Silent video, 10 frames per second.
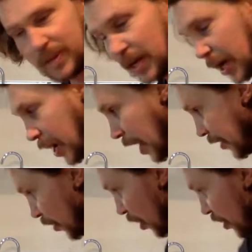And
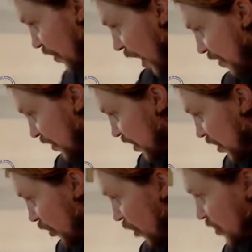not only that, the
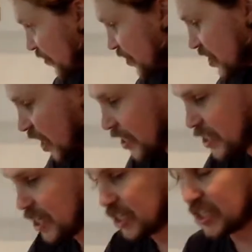hero for tonight's
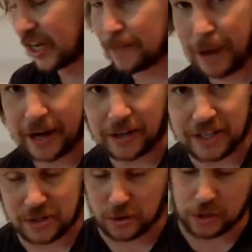dish, let's get back onto the
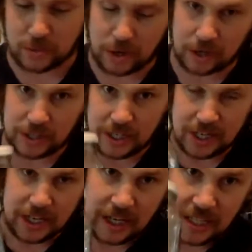sauce world,
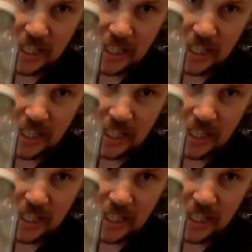is